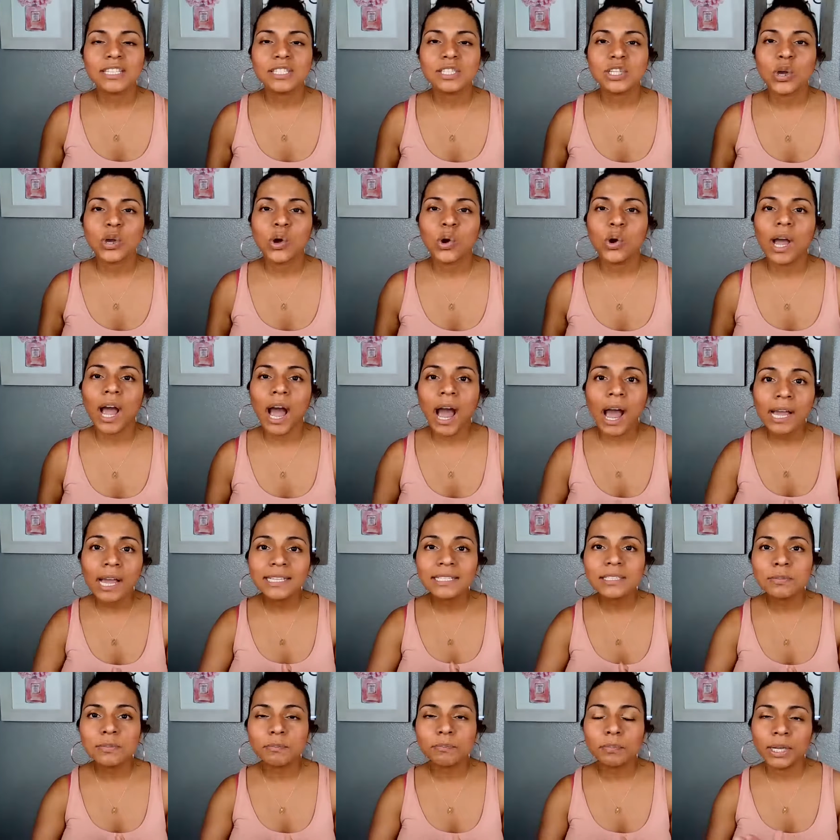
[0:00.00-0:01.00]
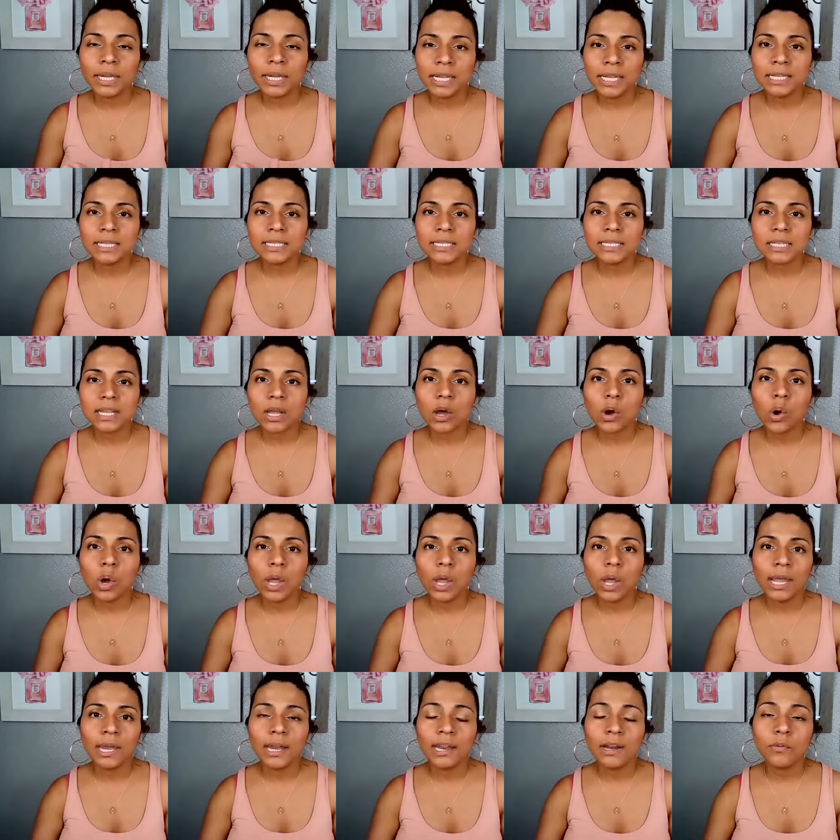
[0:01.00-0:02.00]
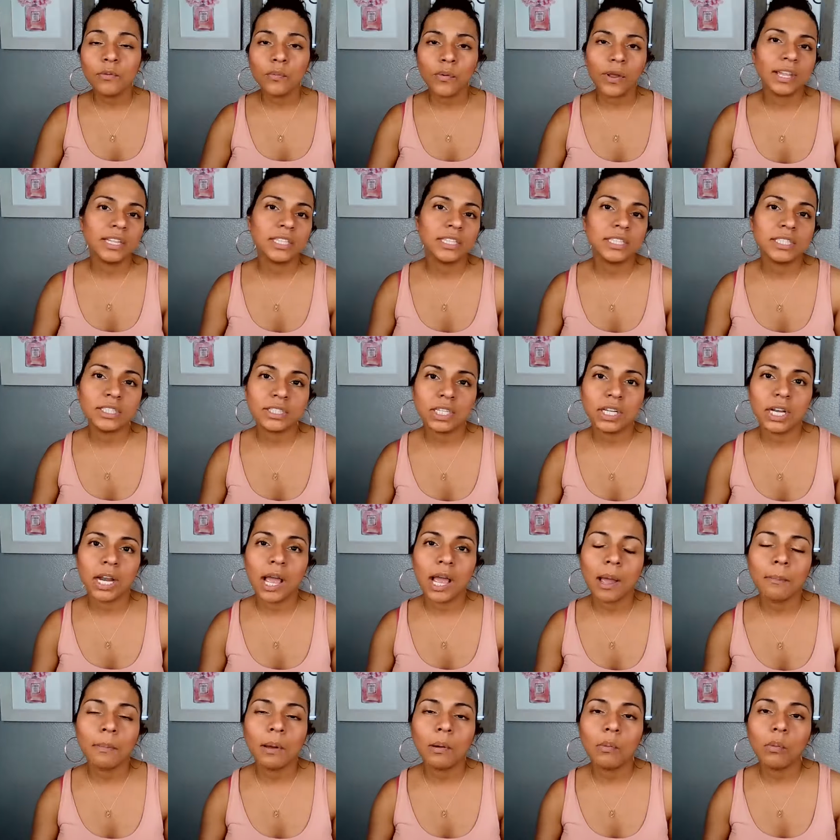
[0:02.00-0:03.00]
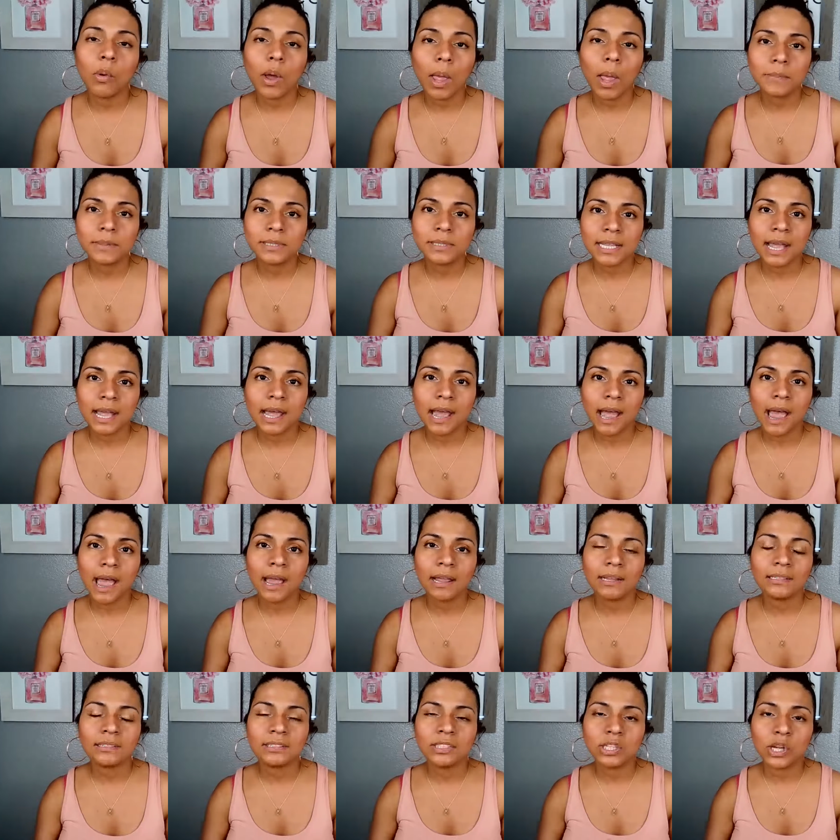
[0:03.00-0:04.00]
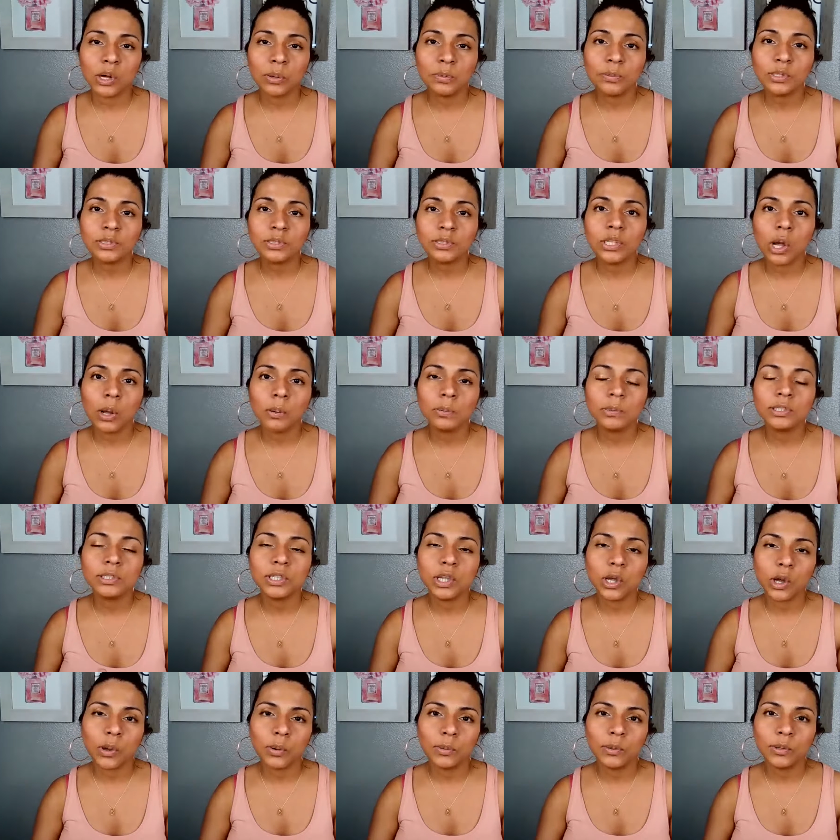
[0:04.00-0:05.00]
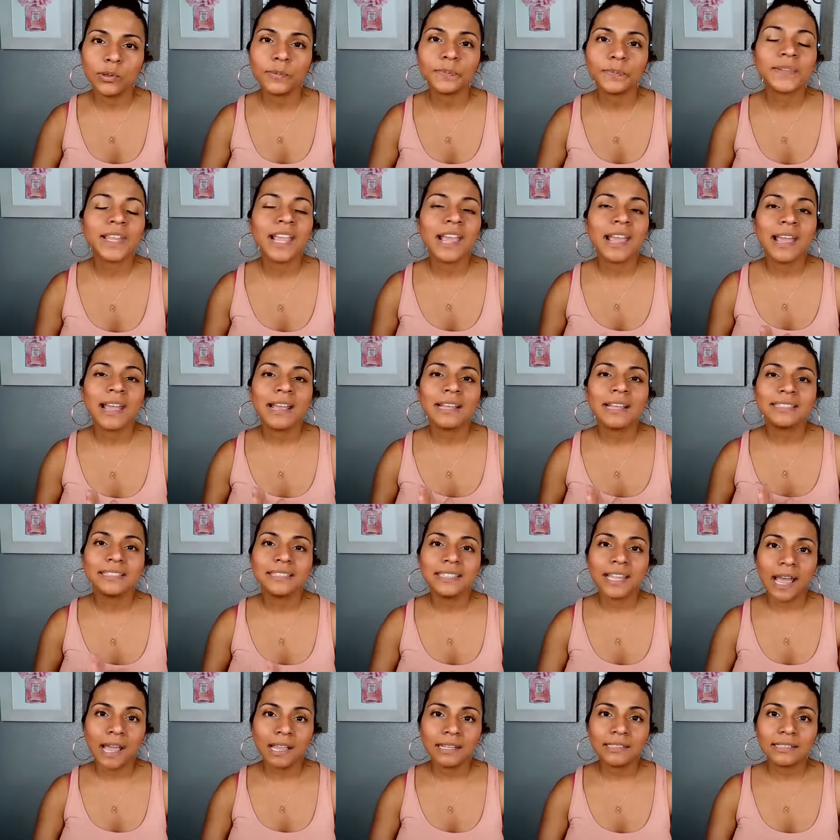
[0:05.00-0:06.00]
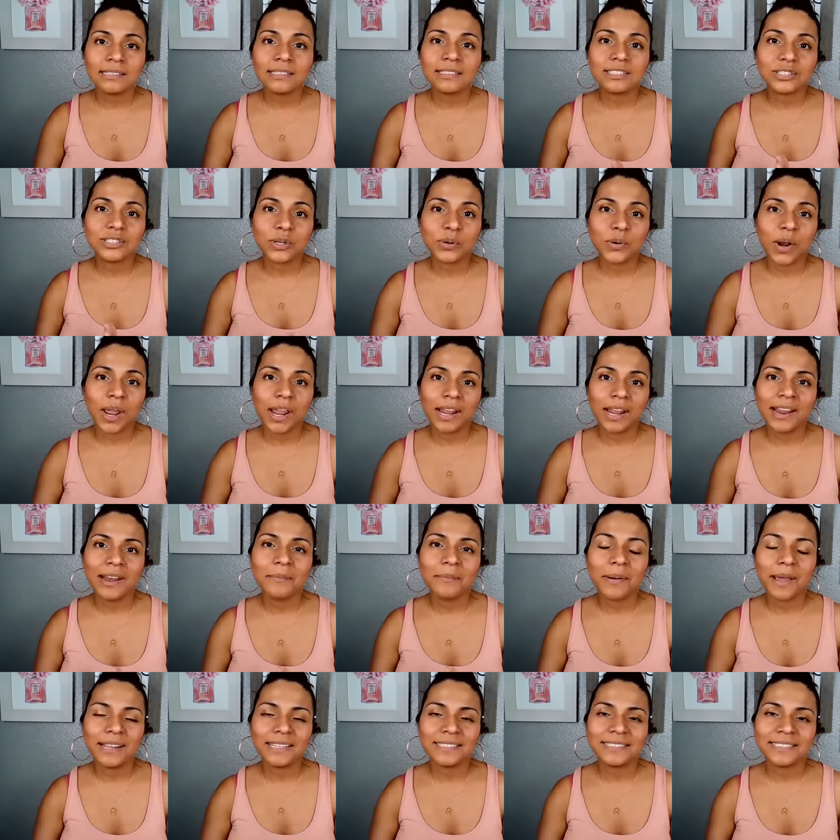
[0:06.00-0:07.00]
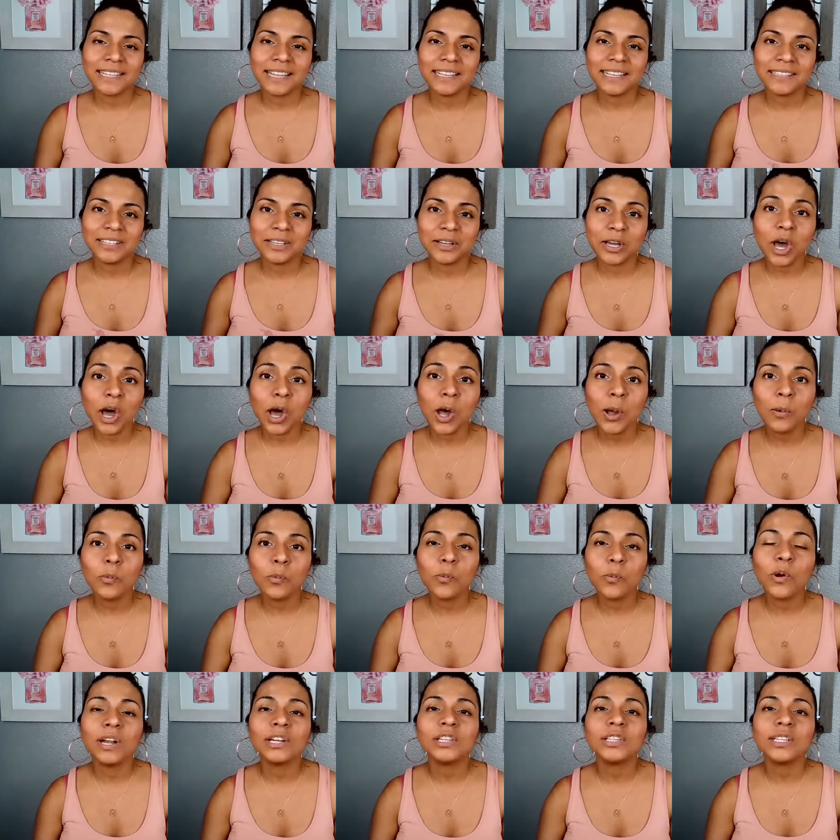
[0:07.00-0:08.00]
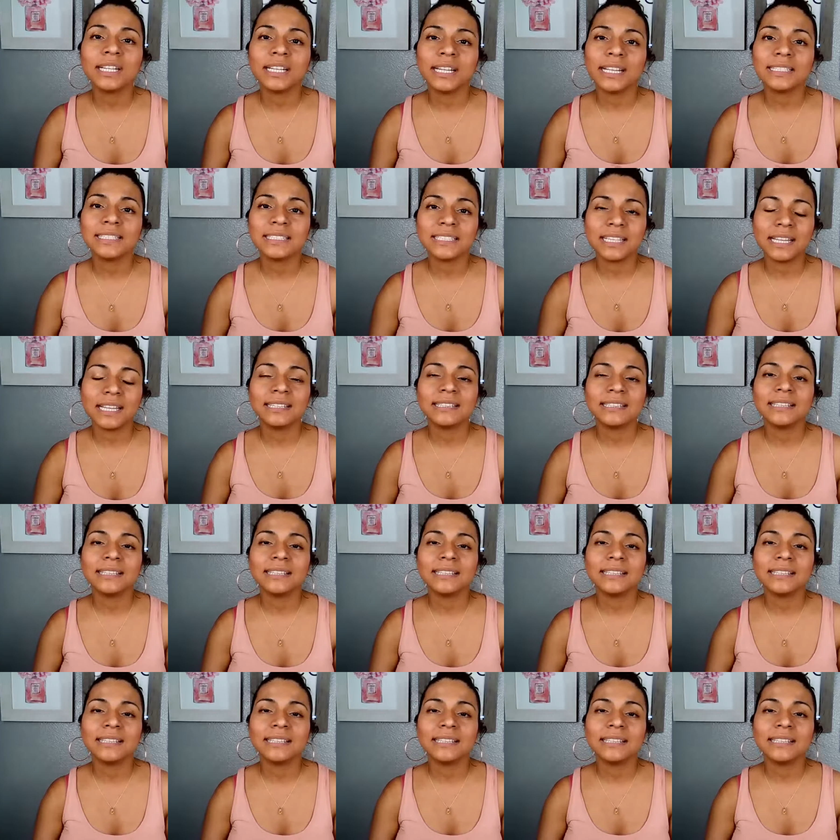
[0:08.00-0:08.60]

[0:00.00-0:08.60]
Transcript: So guys, please go ahead and register at my website at www.zorayaarbaiza.com, where you're gonna